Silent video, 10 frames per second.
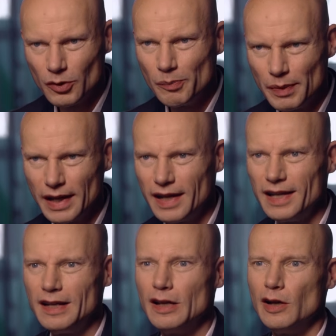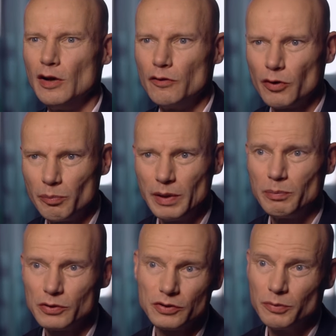You pay for
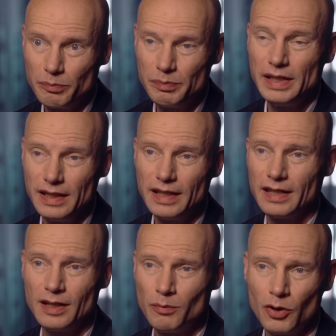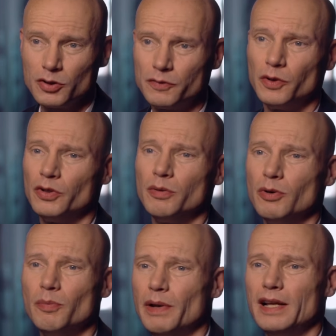people to be in the most
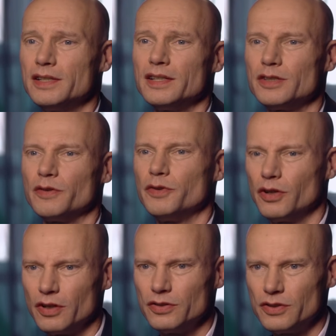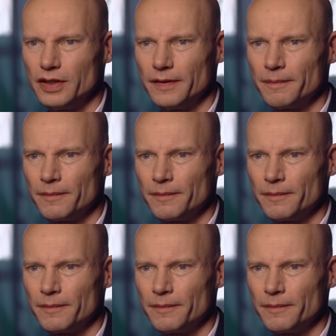vulnerable places of your country.